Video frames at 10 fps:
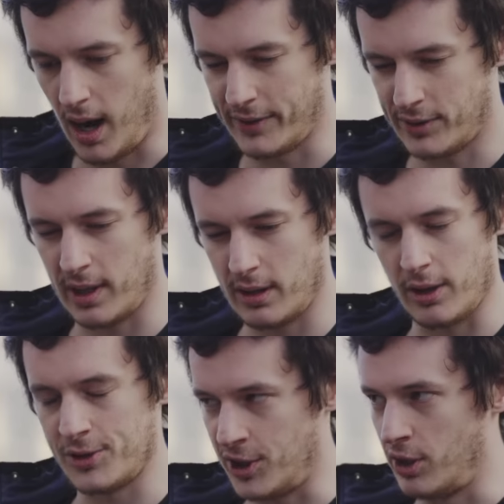I didn't
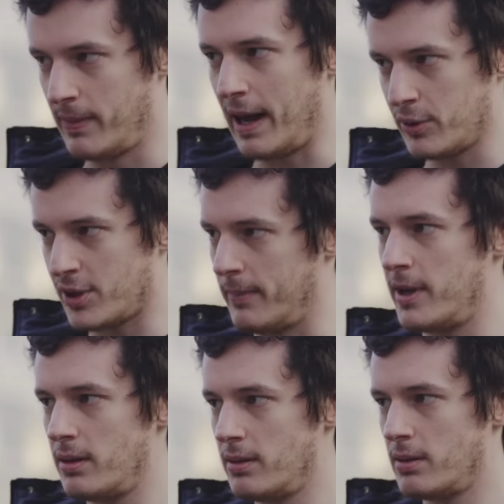assume that was
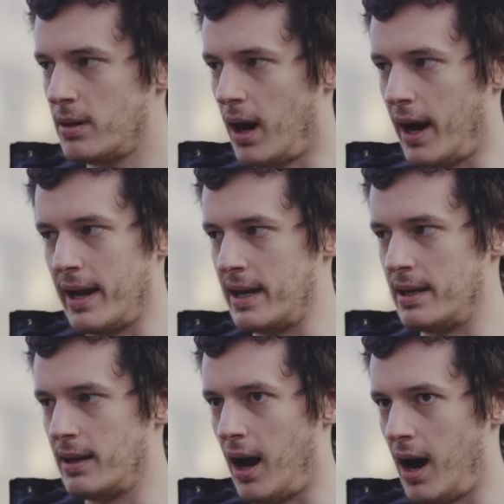common.
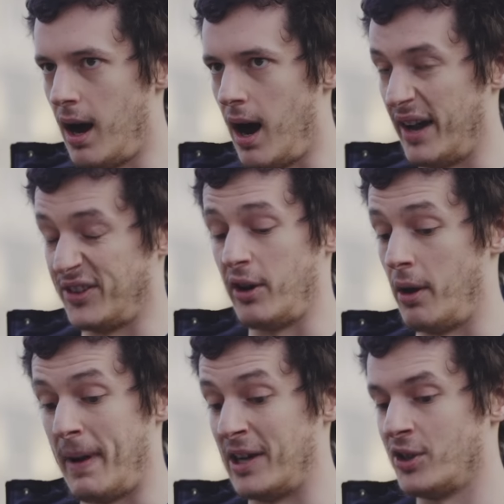I I don't
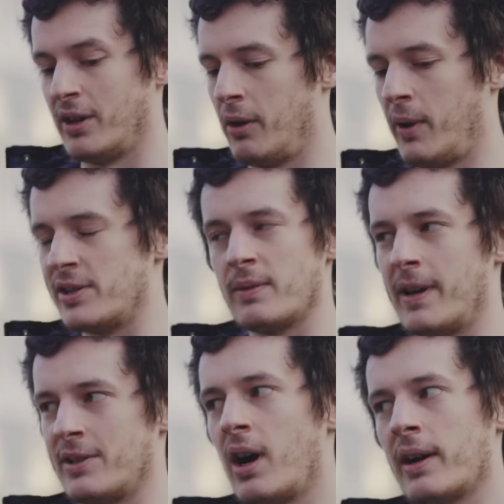imagine that the ways that
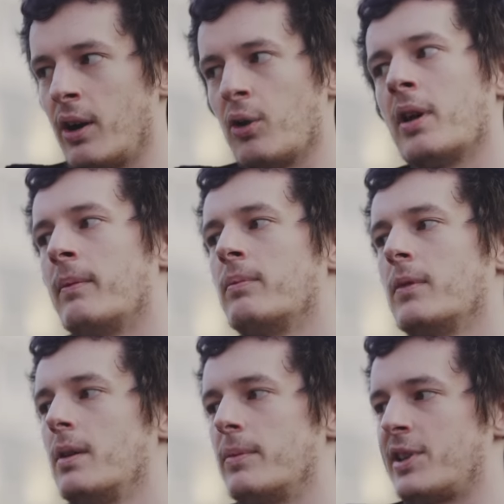pigs are killed are
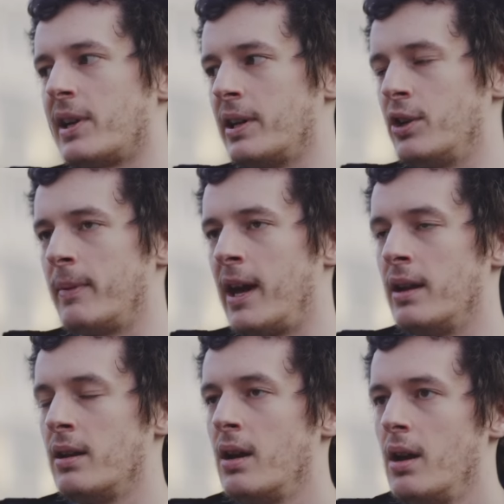particularly
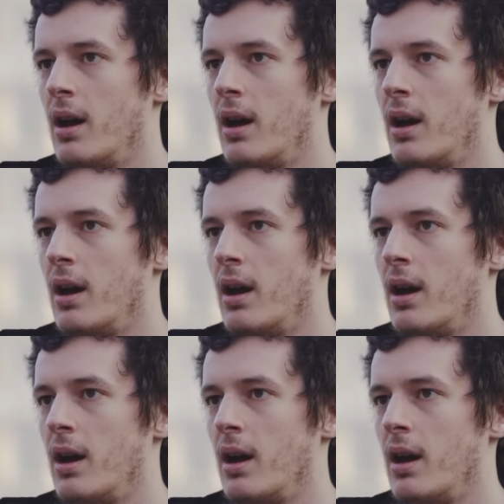humane.